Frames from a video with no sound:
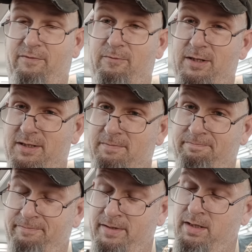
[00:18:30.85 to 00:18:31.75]
watching,
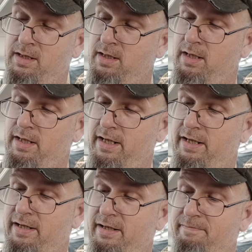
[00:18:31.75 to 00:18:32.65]
and
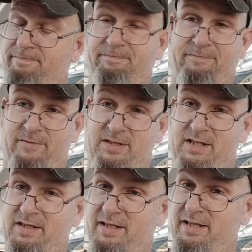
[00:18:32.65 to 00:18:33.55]
we'll see you
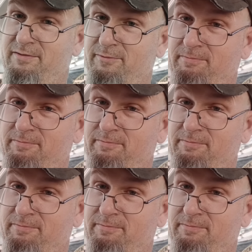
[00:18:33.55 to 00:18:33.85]
at the next one.